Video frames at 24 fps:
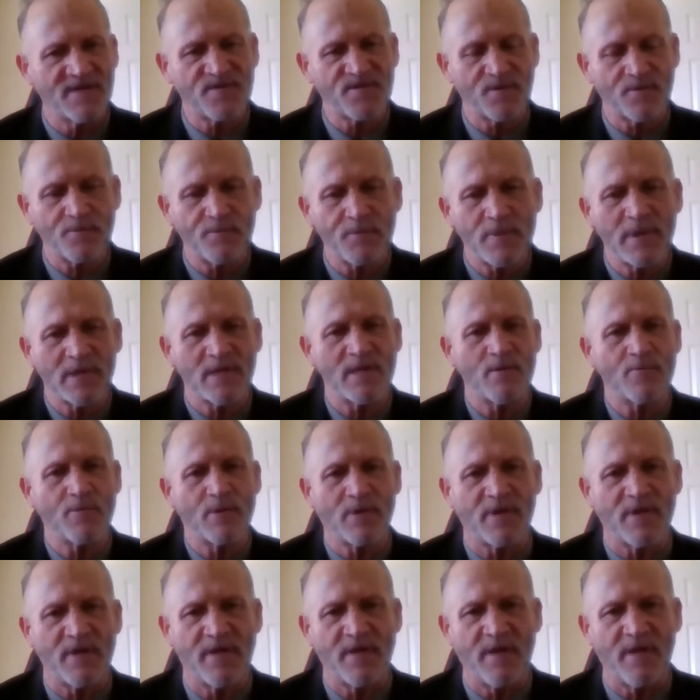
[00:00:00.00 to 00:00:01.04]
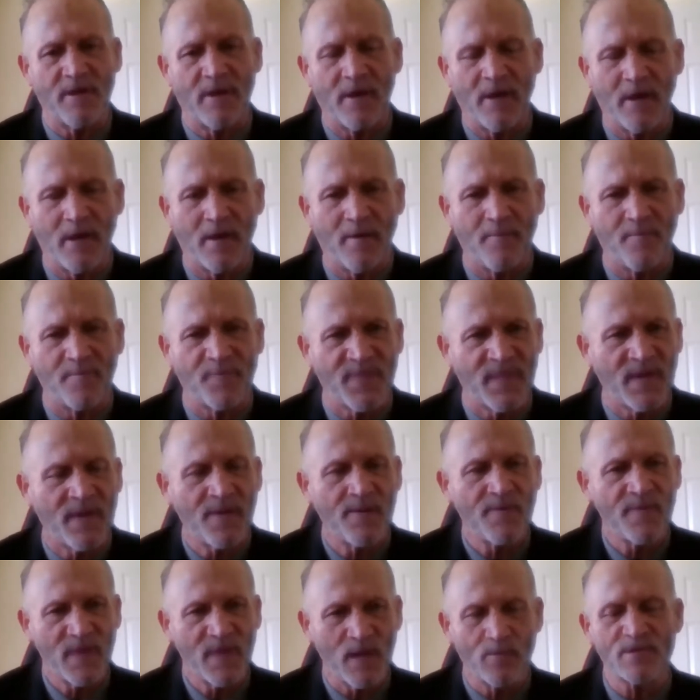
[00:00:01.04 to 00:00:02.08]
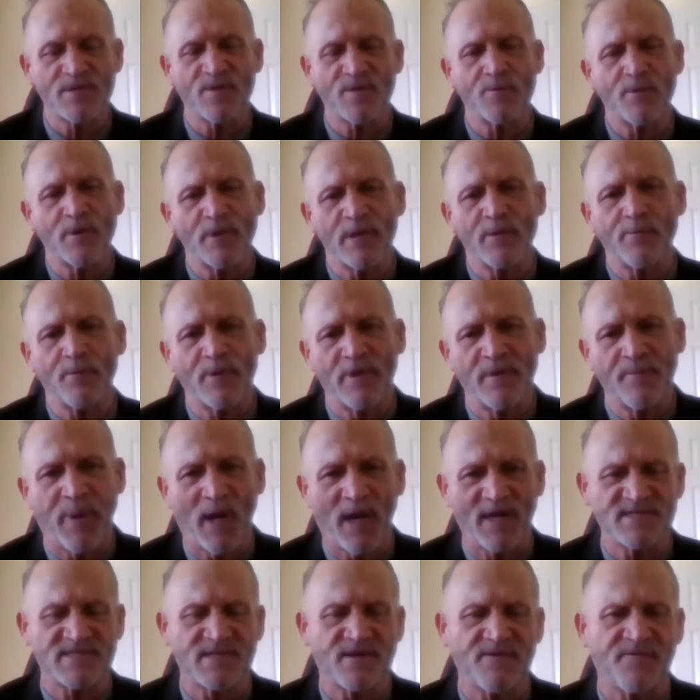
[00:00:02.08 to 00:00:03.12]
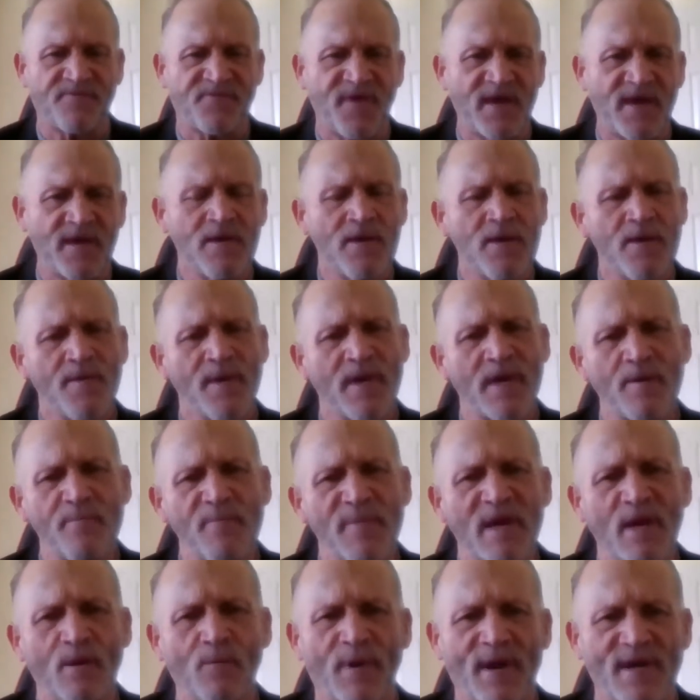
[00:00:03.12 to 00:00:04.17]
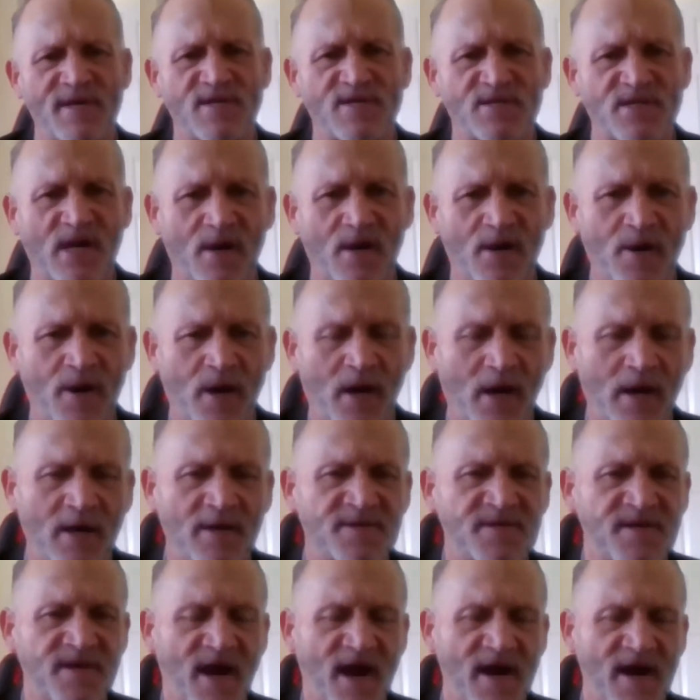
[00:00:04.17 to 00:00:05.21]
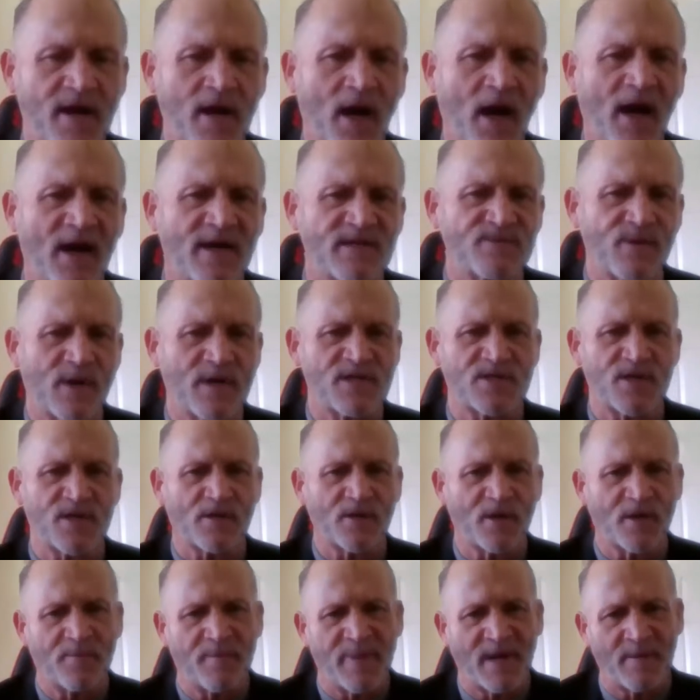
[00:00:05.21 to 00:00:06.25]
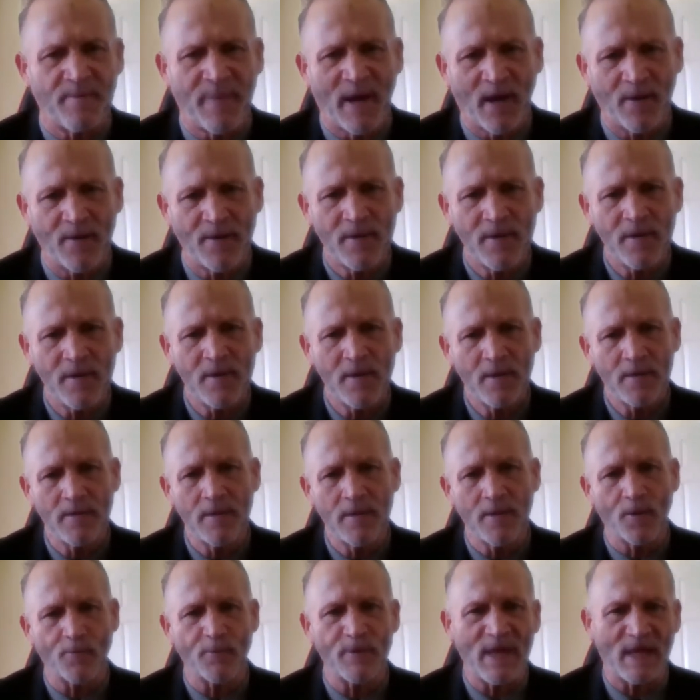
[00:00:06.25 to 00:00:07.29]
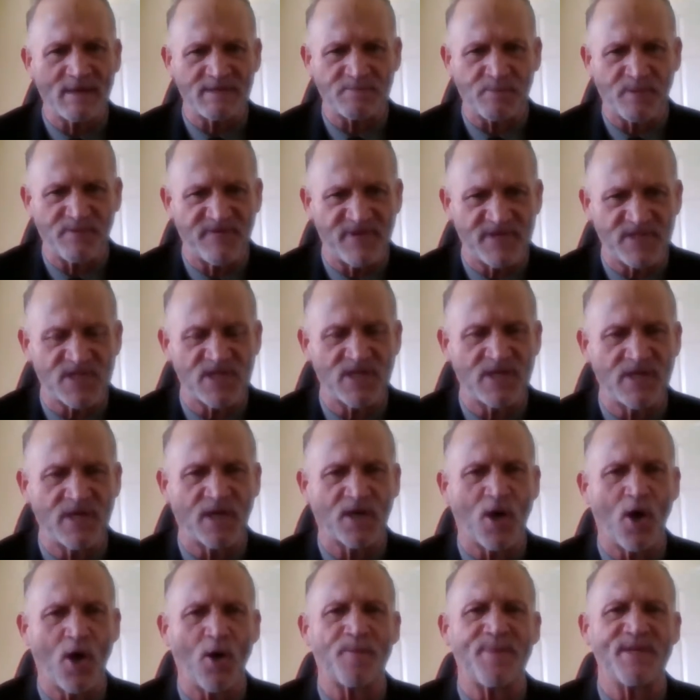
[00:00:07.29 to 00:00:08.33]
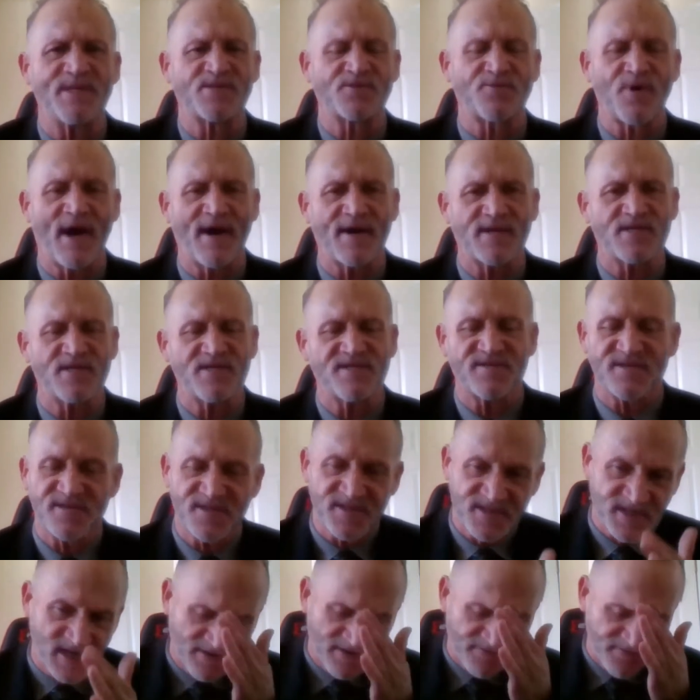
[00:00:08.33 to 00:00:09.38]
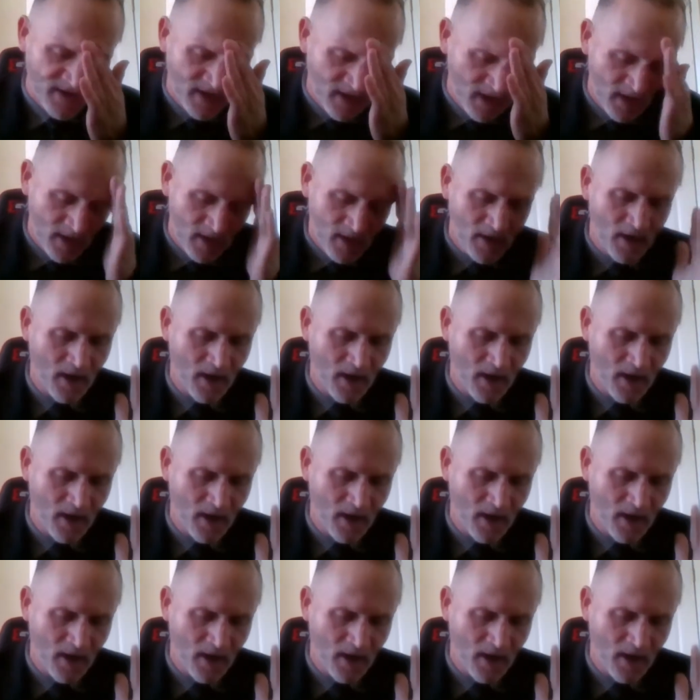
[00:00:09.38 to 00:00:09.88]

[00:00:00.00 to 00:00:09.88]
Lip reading: it's a really, really, it was a really, really positive thing. In a minute when I share tonight, guys, when I share a little bit about, relapse prevention and coping strategies and stuff,